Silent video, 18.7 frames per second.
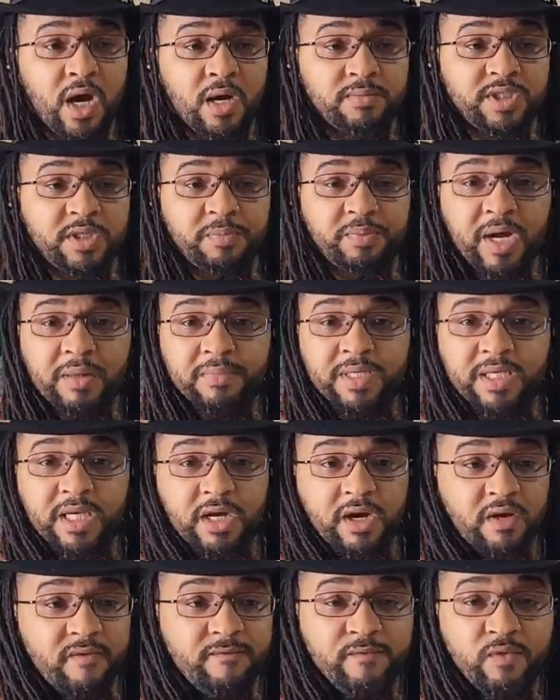She probably
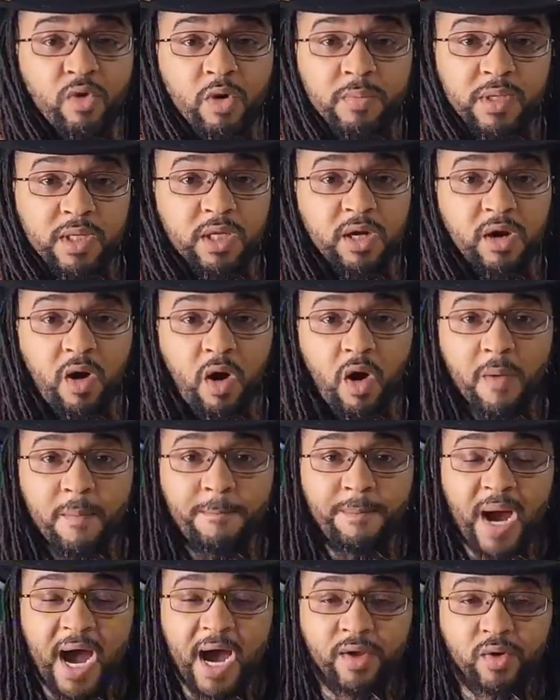carries formula or
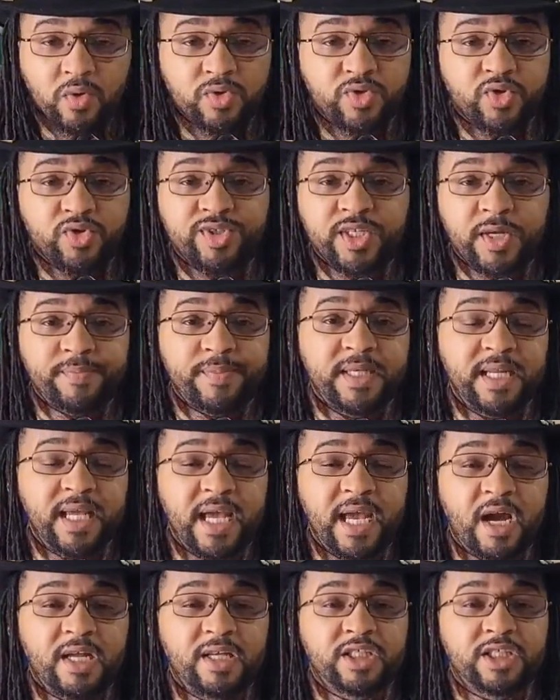bottles or something
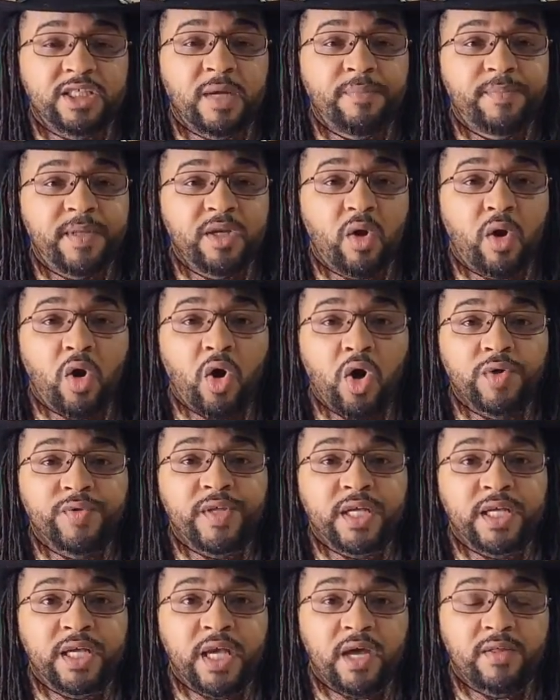all
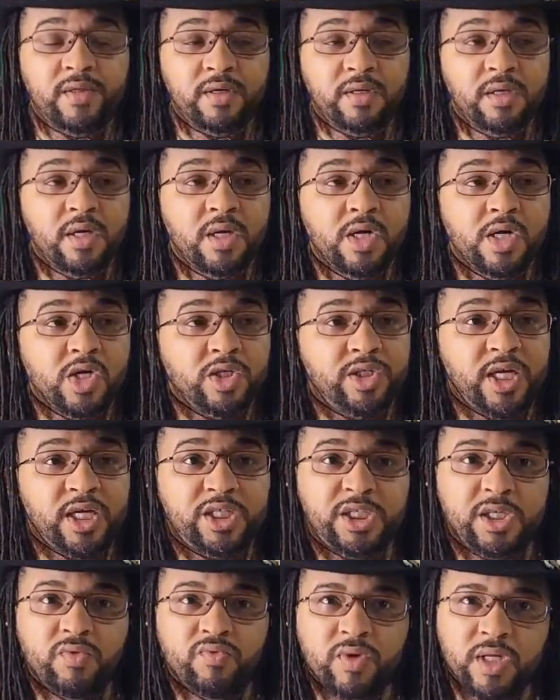together. Does
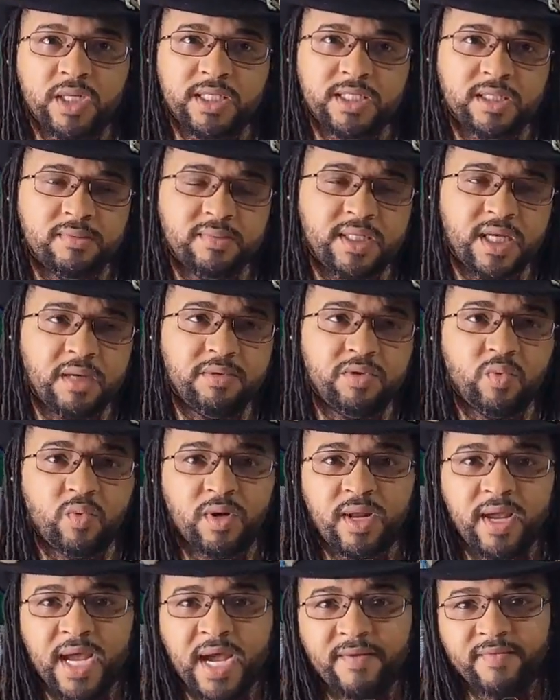she really sometimes
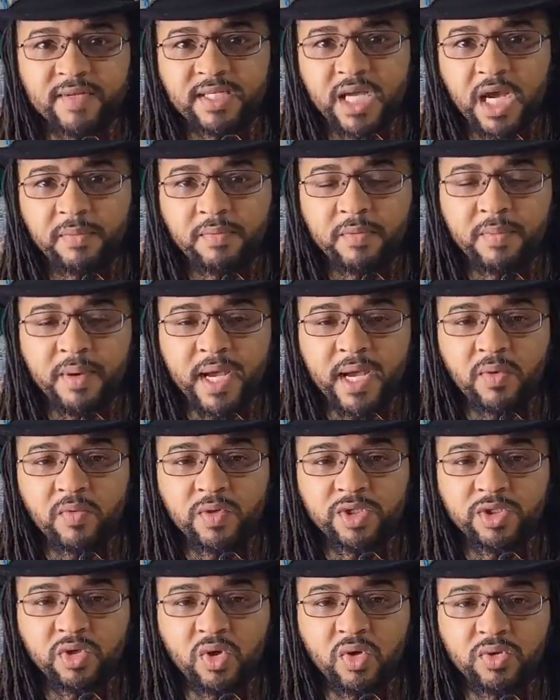want to have a diaper bag when
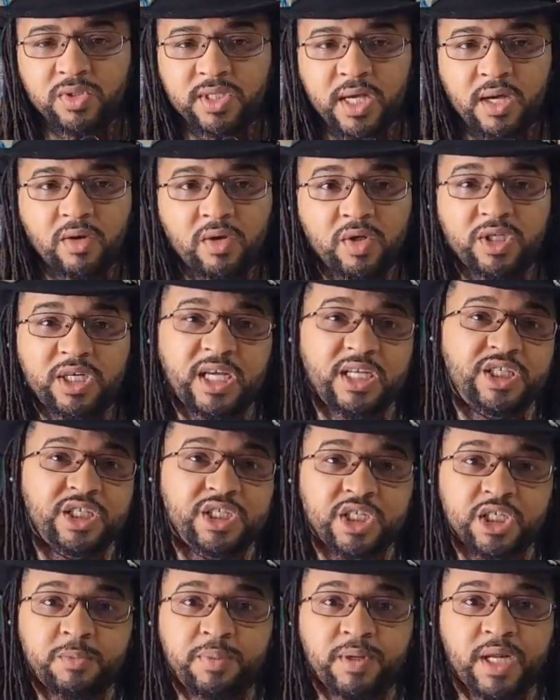she goes out, or can she
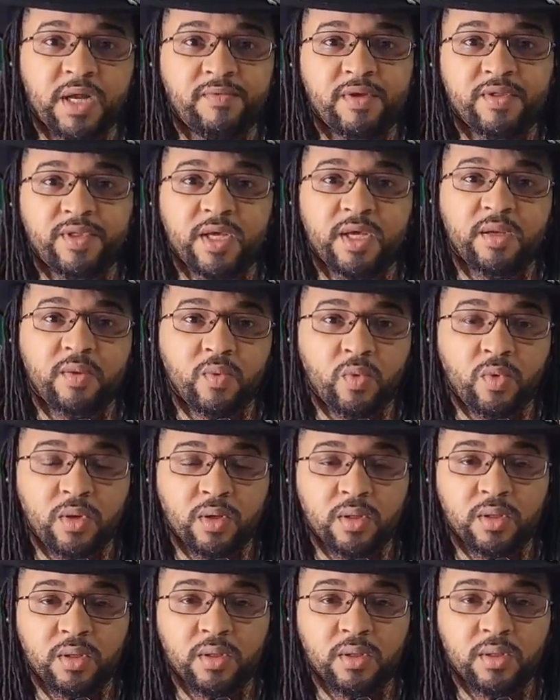just put everything in
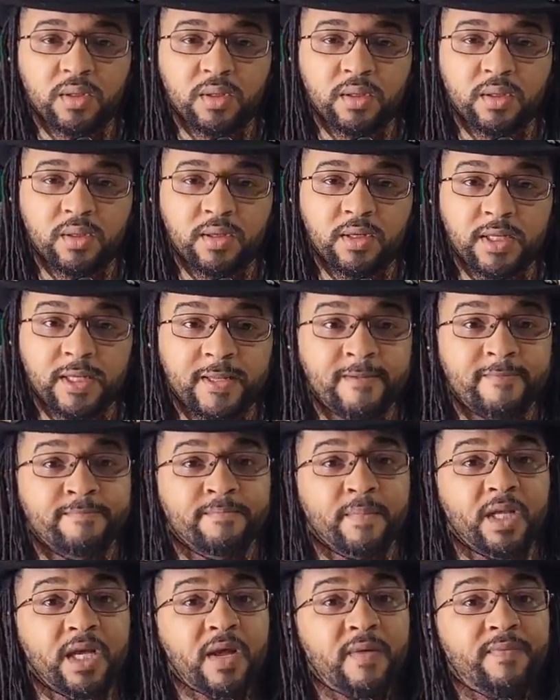one?
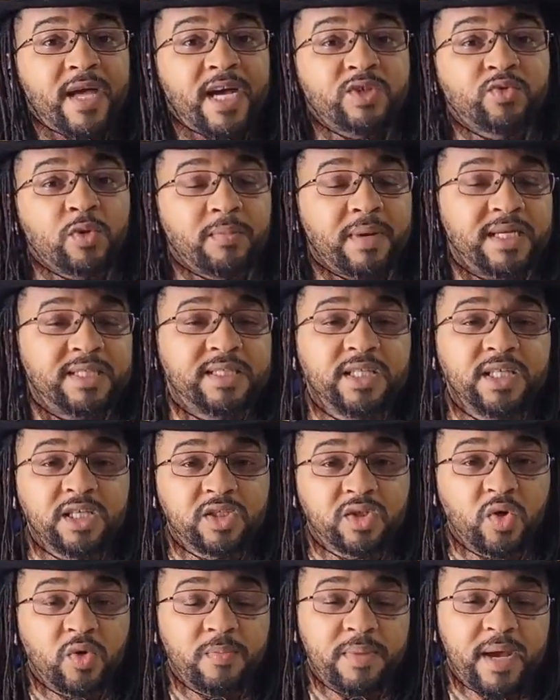And that's what my city
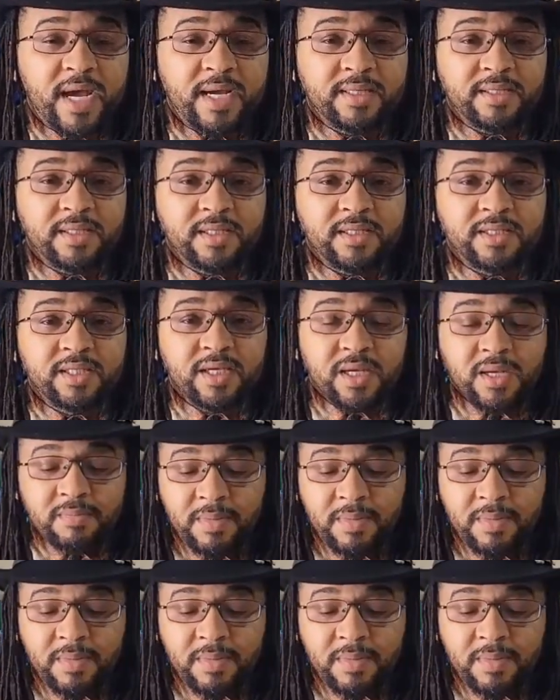tote bag does.